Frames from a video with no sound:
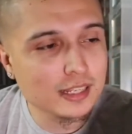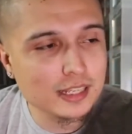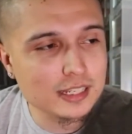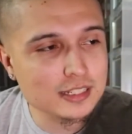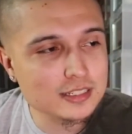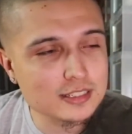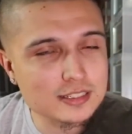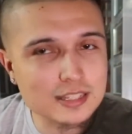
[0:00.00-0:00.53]
it
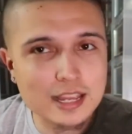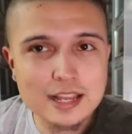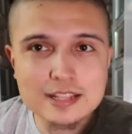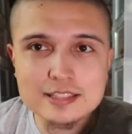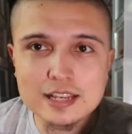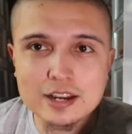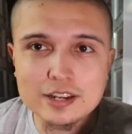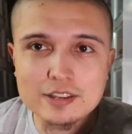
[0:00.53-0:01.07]
just
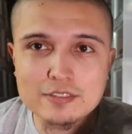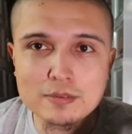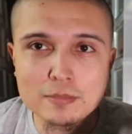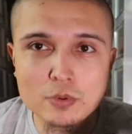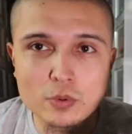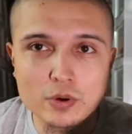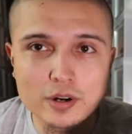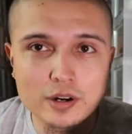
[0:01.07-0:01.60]
stands out even
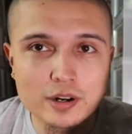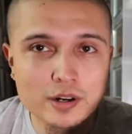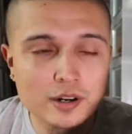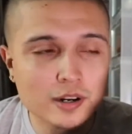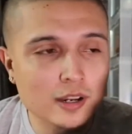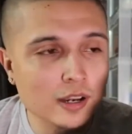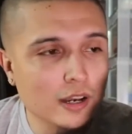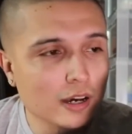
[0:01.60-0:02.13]
more.
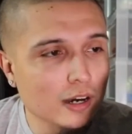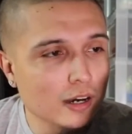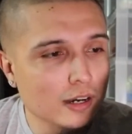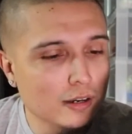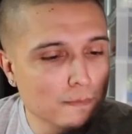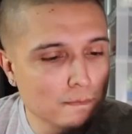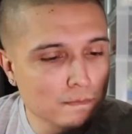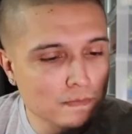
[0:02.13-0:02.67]

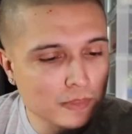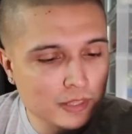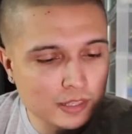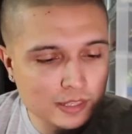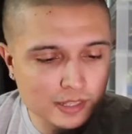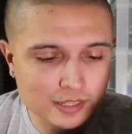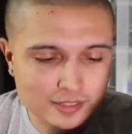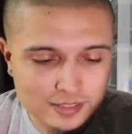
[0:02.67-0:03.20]
Let me
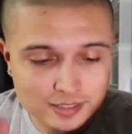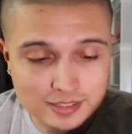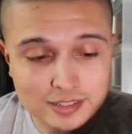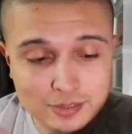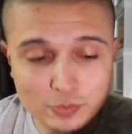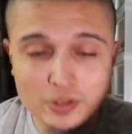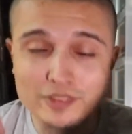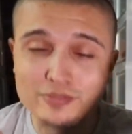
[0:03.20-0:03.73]

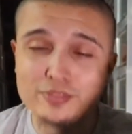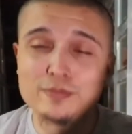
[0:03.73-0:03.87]
scoot